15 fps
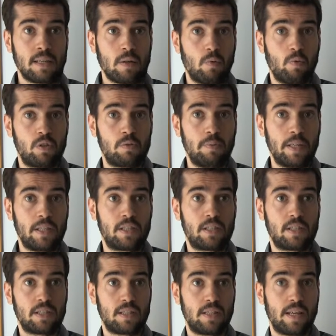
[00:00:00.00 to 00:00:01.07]
which
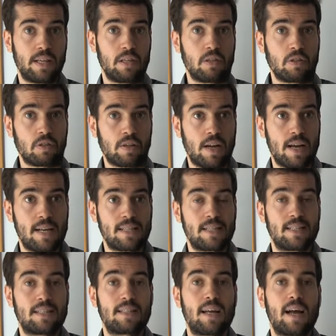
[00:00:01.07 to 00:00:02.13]
means they gonna
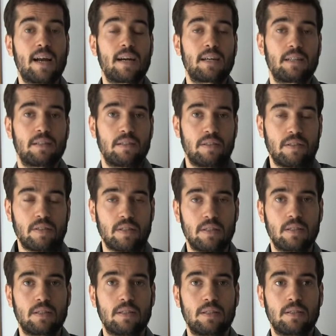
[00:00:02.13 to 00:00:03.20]
start
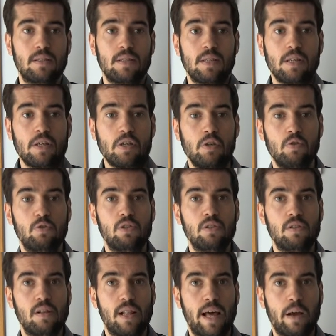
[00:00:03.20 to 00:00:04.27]
using
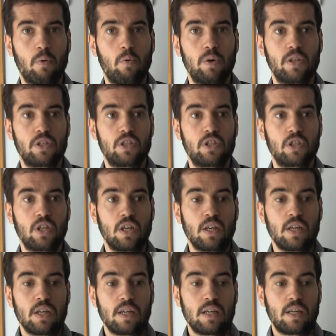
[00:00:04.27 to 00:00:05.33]
the language
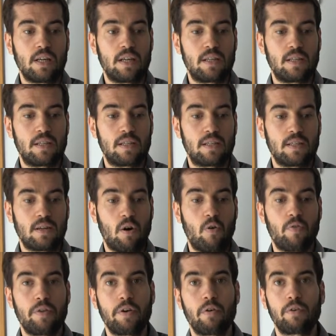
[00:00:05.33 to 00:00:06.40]

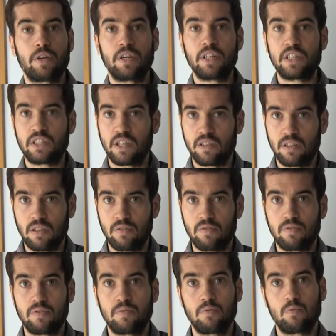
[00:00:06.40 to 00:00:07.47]
on their own initiative,
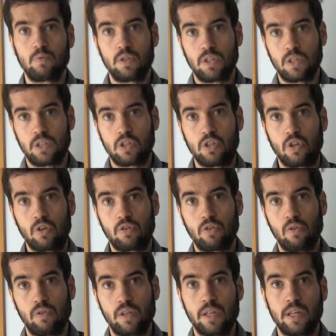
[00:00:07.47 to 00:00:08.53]
which is not
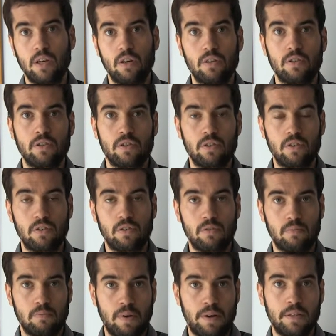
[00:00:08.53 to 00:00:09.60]
only under
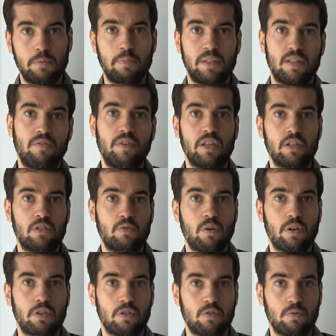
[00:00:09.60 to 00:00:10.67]
very specific
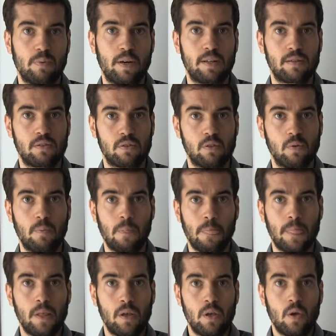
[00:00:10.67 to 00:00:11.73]
instructions, but also
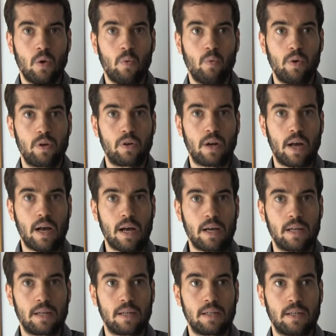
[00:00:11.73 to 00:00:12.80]
we're
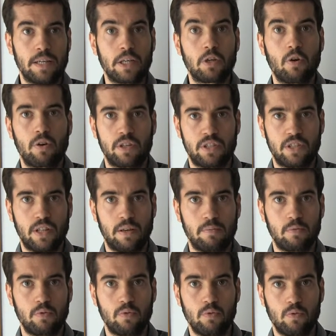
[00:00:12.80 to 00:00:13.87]
gonna encourage them
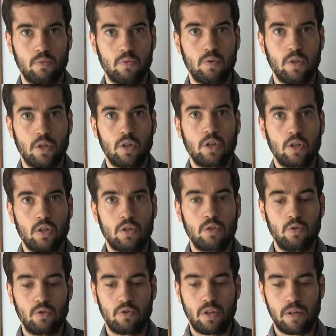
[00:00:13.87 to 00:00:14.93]
to
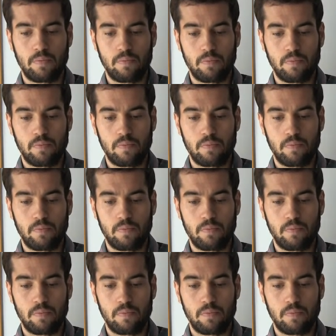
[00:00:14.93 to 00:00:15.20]
use them,